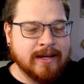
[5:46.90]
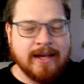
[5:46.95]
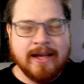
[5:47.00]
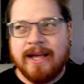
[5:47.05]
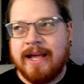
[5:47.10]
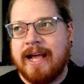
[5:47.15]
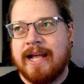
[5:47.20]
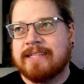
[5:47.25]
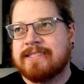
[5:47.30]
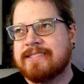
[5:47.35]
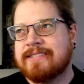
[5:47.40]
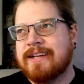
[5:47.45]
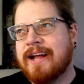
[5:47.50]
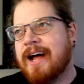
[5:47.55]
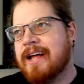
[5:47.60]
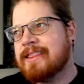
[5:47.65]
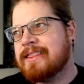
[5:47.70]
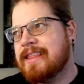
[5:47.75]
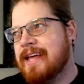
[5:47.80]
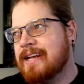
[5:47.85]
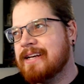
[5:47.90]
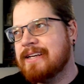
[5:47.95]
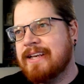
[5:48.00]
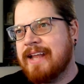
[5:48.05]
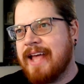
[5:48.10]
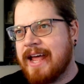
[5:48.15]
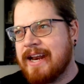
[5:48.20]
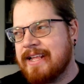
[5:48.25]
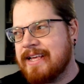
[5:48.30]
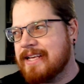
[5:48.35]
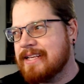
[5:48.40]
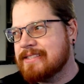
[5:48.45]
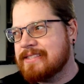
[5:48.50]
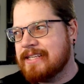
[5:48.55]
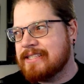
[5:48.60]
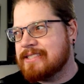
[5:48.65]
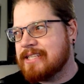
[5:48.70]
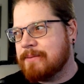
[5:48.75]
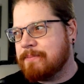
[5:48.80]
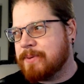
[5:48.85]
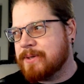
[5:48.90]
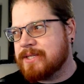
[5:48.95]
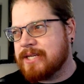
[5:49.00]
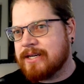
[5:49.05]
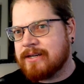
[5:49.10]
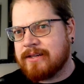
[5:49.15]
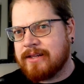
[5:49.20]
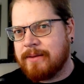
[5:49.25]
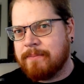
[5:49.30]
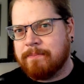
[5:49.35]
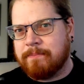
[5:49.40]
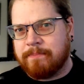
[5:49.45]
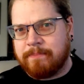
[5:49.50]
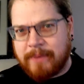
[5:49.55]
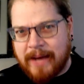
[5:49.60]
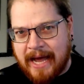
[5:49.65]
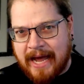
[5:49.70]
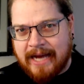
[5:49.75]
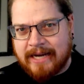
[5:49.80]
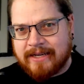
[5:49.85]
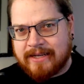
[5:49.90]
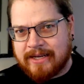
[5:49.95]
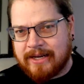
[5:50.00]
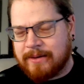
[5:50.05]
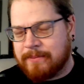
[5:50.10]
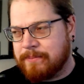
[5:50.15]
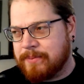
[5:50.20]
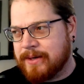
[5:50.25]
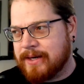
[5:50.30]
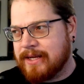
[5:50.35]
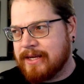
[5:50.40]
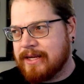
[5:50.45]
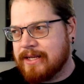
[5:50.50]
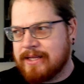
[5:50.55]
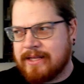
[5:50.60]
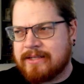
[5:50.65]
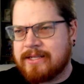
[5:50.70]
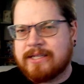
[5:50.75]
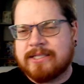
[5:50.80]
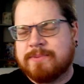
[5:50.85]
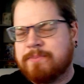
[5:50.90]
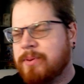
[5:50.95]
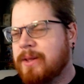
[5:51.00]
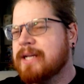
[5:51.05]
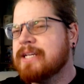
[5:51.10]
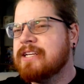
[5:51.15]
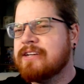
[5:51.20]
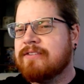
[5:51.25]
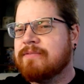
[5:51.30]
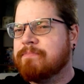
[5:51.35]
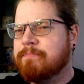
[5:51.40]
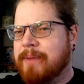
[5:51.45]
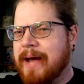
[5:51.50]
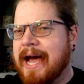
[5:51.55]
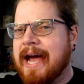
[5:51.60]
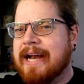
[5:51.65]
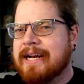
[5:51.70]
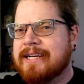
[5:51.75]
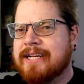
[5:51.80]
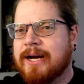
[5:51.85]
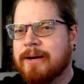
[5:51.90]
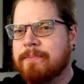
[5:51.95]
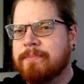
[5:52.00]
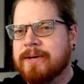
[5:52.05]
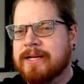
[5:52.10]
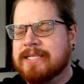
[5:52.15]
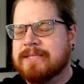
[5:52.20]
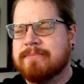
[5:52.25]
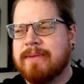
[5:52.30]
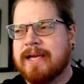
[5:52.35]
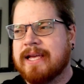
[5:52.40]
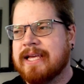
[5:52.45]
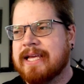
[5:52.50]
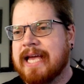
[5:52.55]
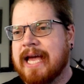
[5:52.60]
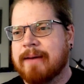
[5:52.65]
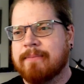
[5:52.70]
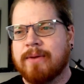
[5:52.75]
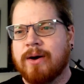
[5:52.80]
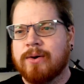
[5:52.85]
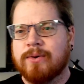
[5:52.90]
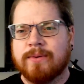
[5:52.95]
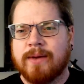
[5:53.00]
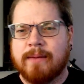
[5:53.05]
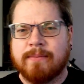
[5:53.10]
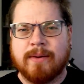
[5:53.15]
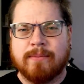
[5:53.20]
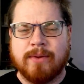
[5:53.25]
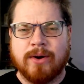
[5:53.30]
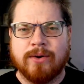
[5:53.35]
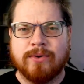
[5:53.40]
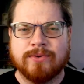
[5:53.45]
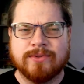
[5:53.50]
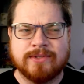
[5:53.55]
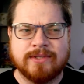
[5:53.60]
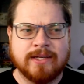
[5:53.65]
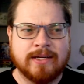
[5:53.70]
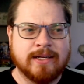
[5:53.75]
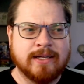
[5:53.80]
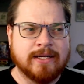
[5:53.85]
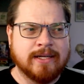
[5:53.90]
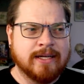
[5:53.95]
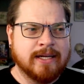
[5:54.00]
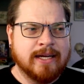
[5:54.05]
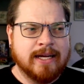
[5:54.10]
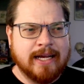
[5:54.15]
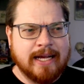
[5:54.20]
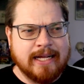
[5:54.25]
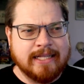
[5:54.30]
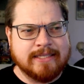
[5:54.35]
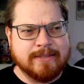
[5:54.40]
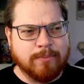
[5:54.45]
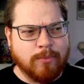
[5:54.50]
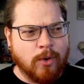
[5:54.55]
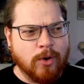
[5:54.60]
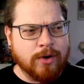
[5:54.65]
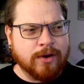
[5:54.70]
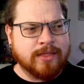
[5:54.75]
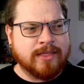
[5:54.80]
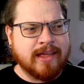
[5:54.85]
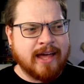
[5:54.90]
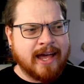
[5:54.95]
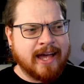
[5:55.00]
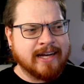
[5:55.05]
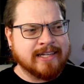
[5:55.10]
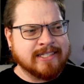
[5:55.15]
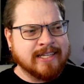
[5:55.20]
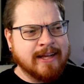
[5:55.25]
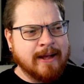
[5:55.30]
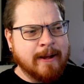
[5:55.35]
It's not that Netease is a particularly bad company. There's plenty of bad companies making MMOs. It's more that